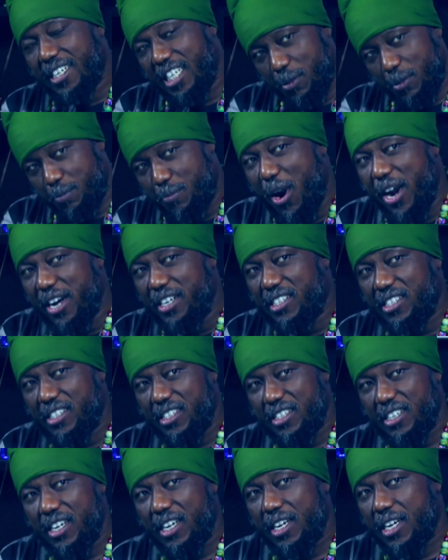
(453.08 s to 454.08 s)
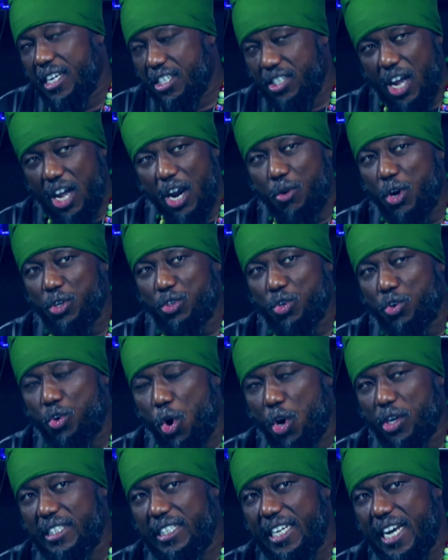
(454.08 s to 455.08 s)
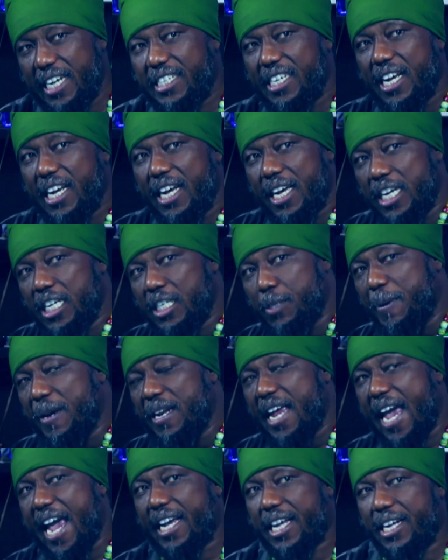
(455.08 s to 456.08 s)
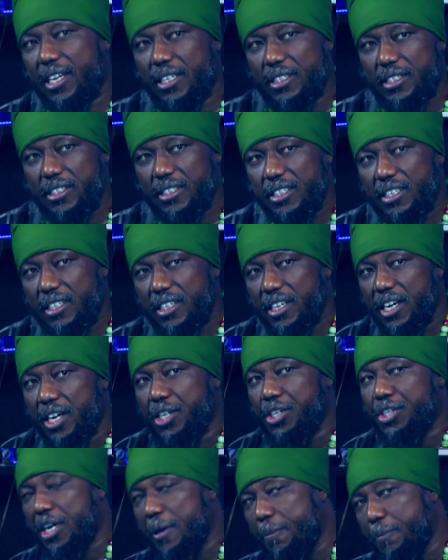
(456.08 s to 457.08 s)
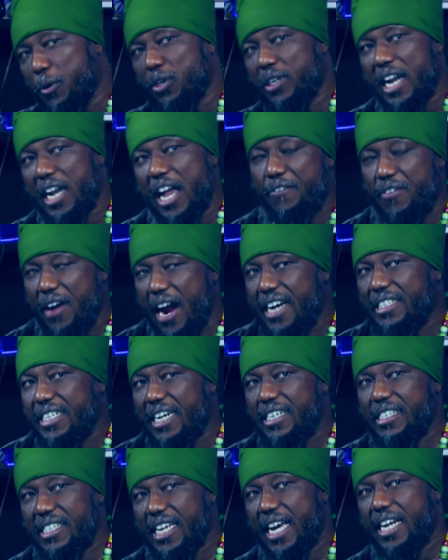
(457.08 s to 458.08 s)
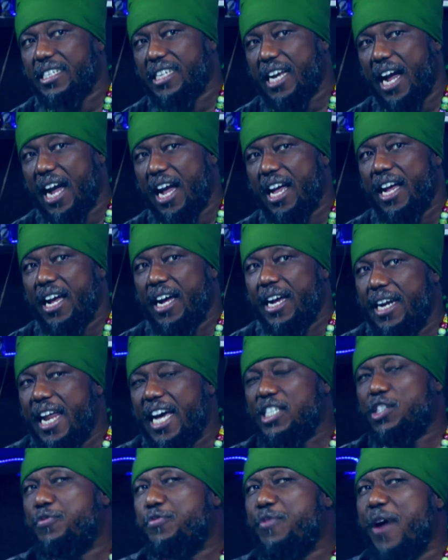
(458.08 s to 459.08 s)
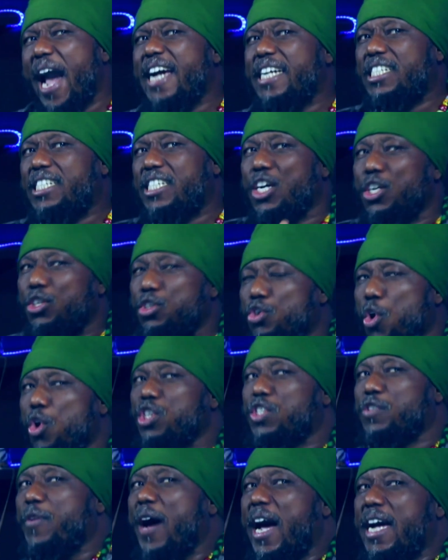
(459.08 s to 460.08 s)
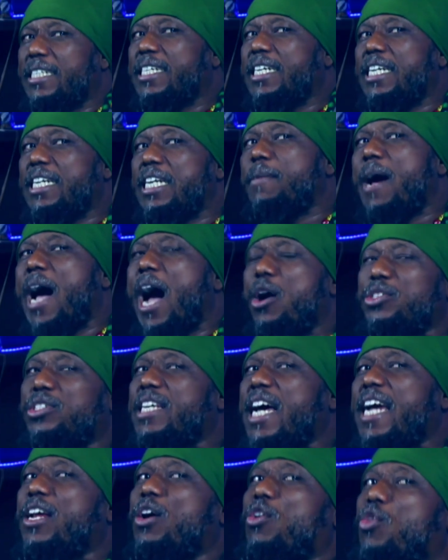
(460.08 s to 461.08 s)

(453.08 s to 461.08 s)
this point, he's not going to court yet. He's been heckled, dribbled left, right, and center. Let's fight those fighting him outside the